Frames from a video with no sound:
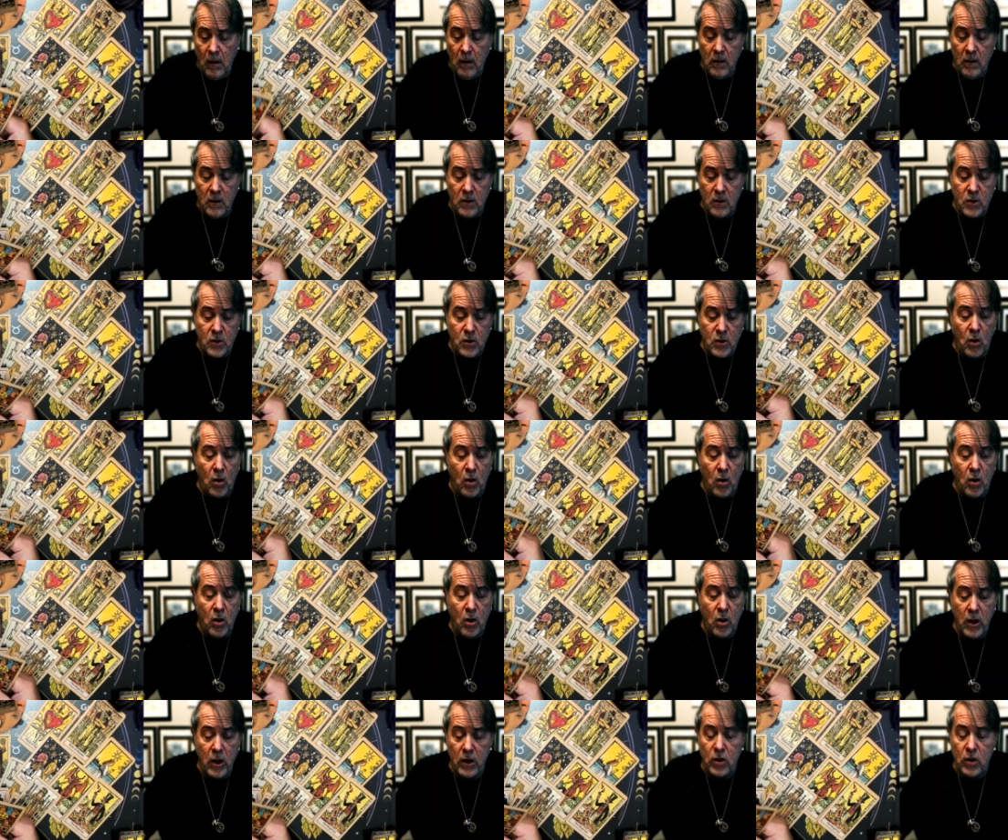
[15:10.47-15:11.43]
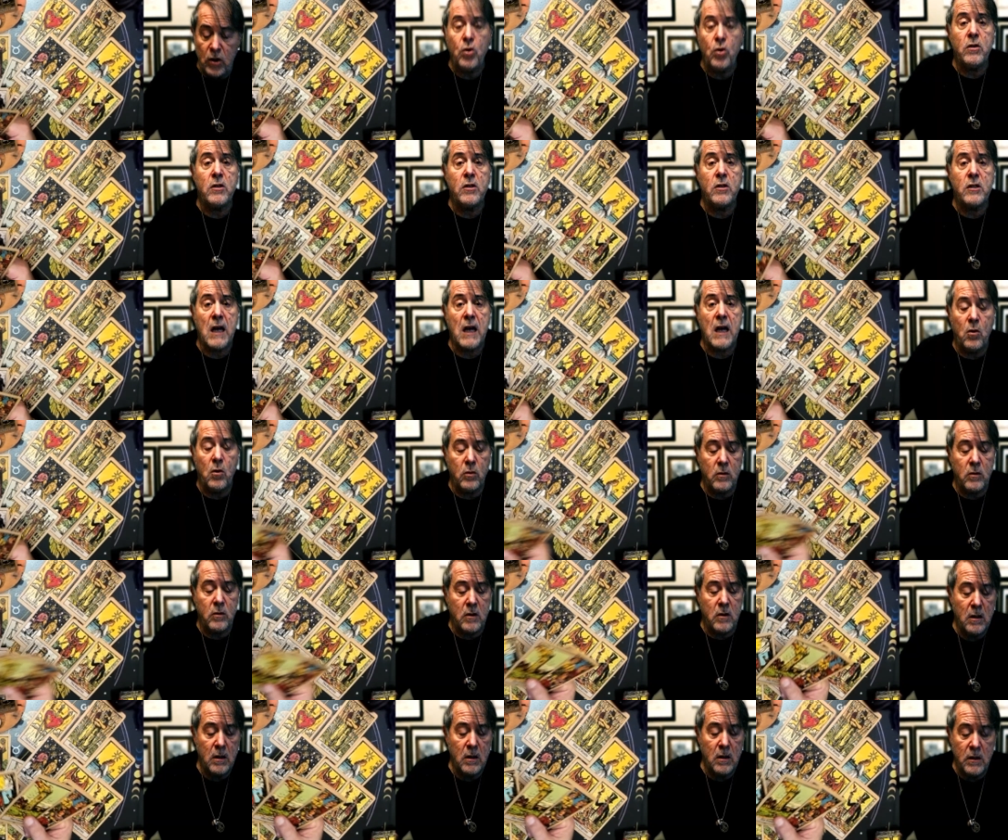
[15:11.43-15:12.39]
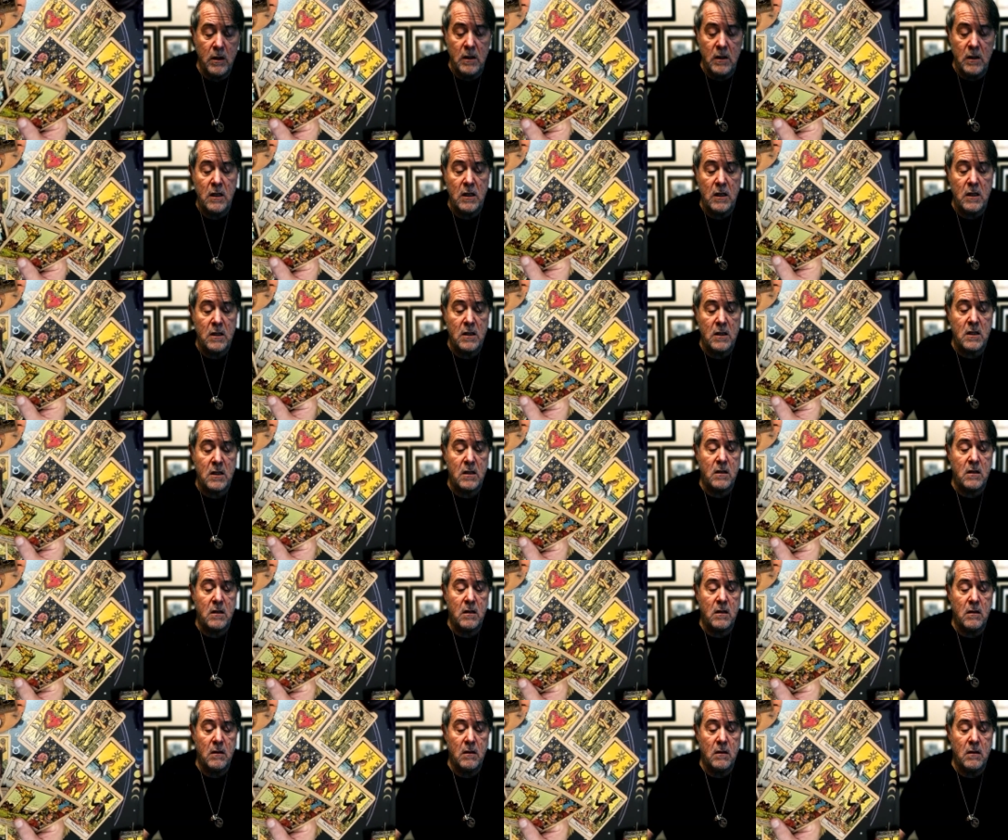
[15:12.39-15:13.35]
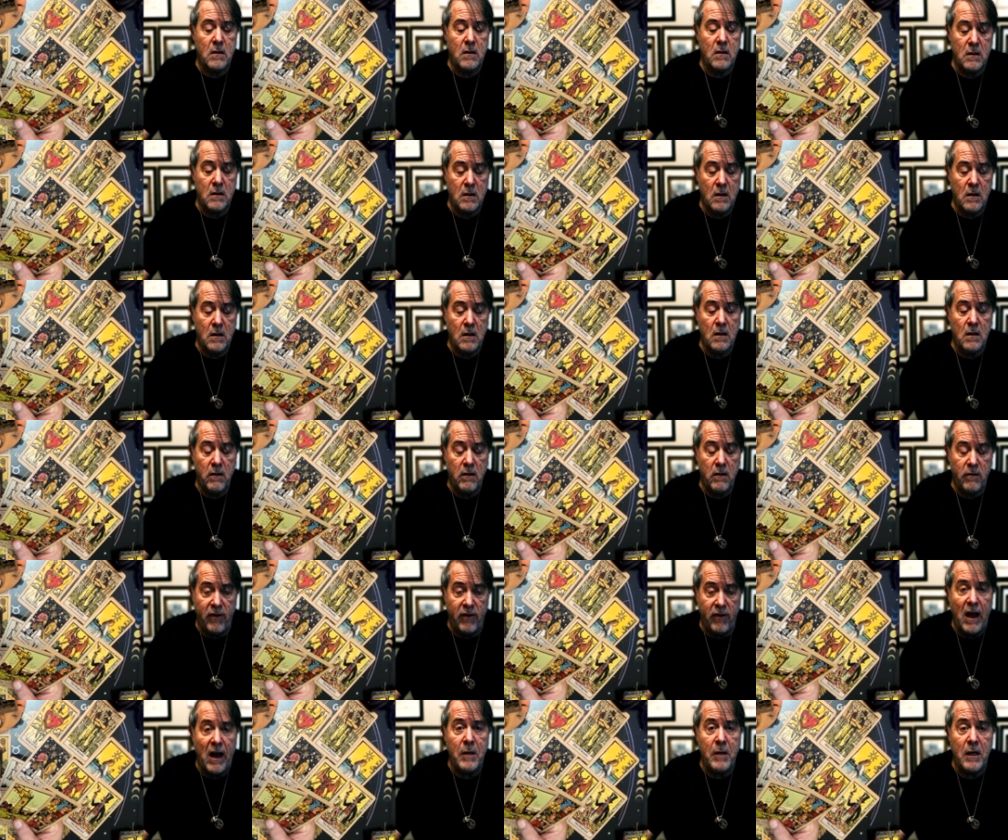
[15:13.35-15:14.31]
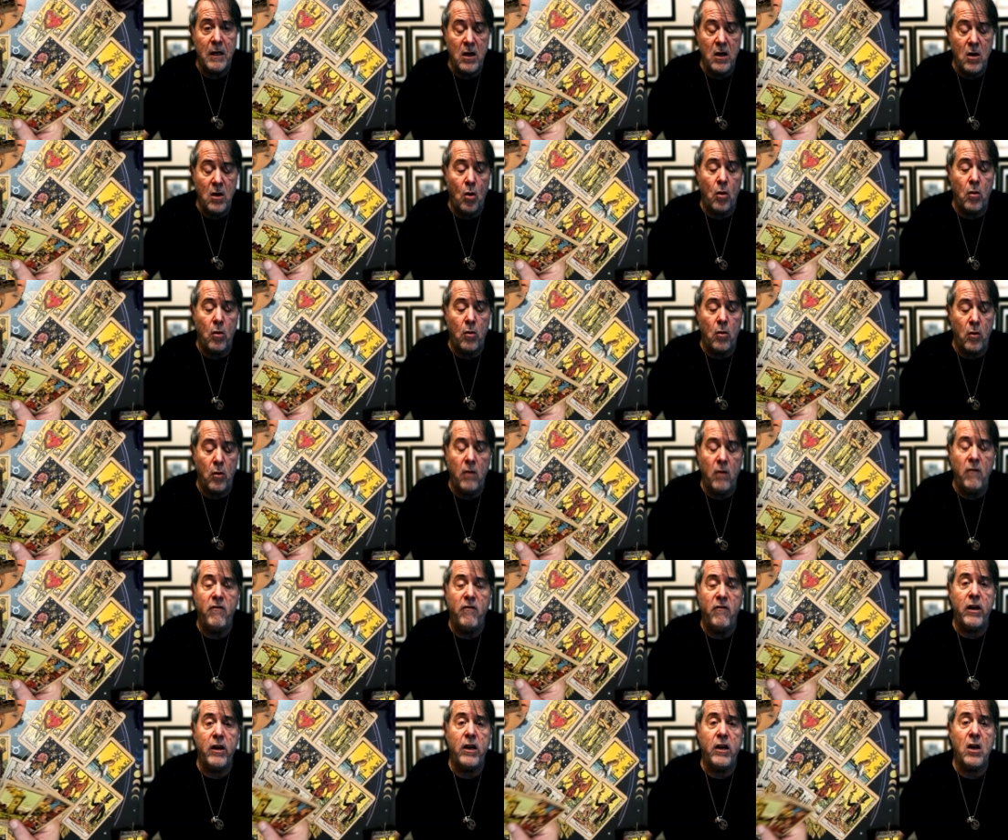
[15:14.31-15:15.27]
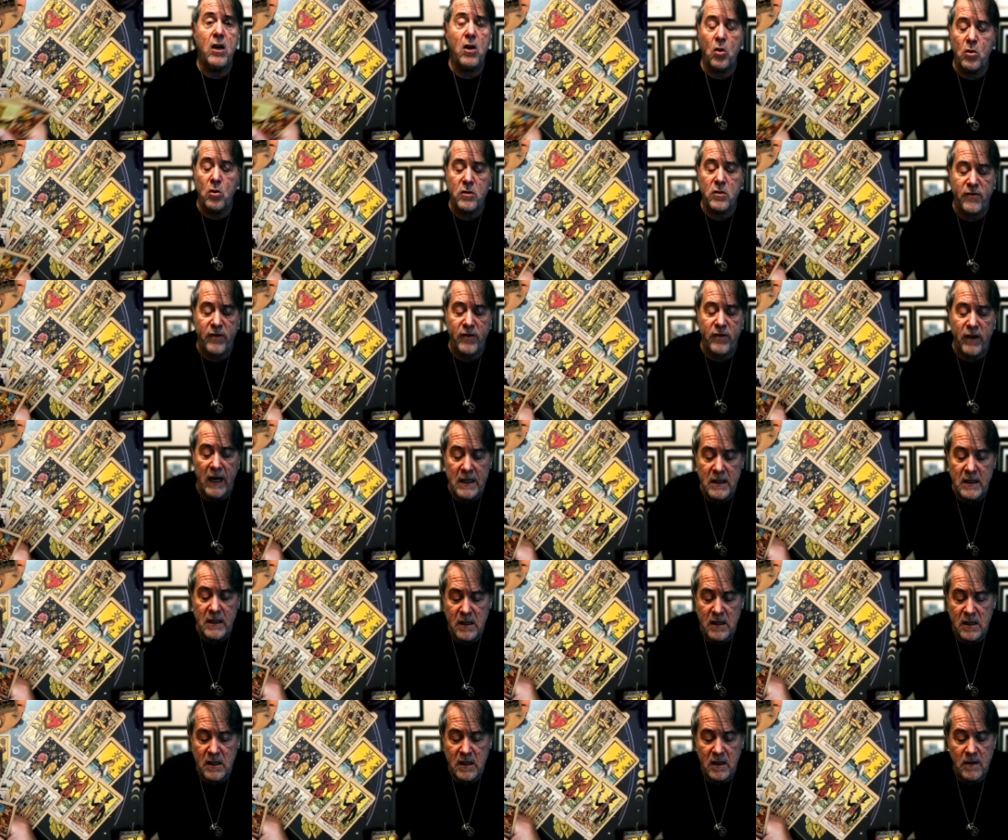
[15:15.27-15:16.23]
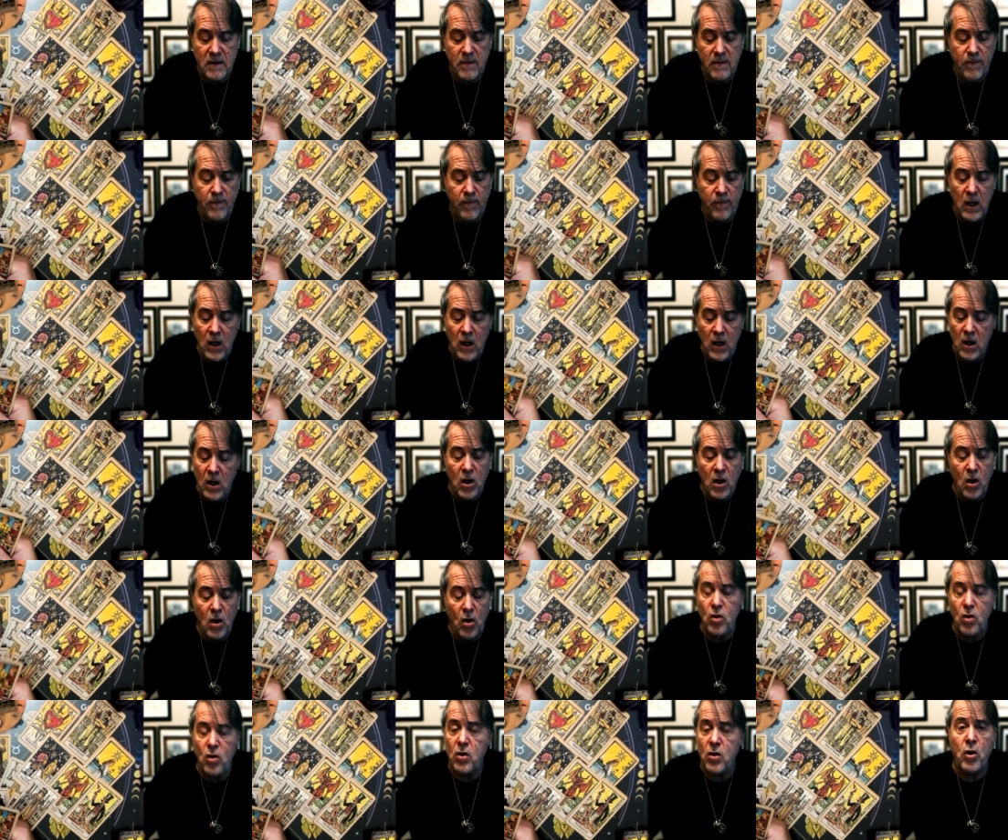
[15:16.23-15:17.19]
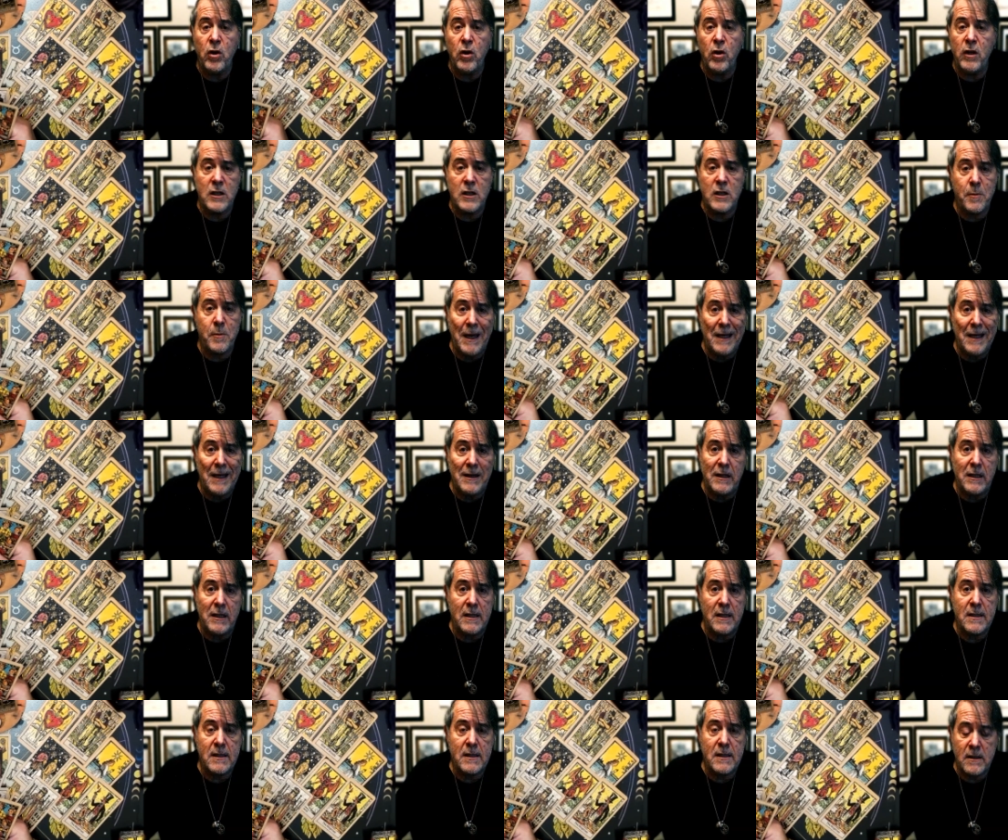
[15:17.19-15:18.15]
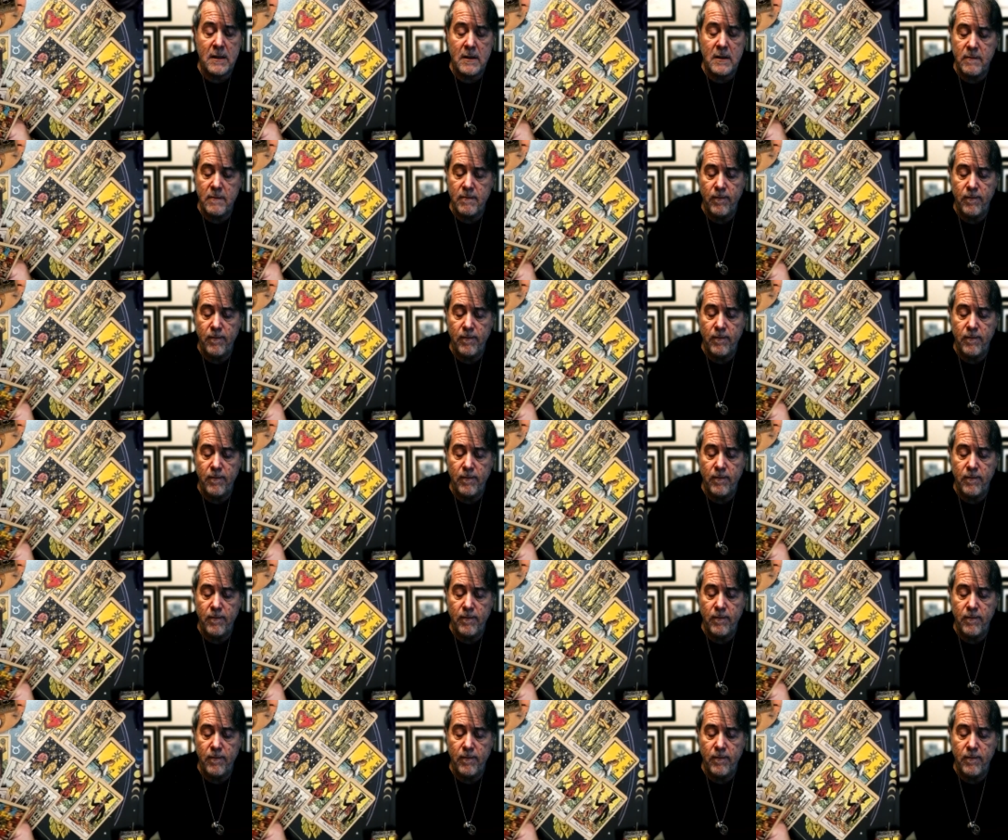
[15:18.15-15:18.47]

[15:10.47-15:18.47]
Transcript: So it turns out this is family or very close friends. You did not expect this.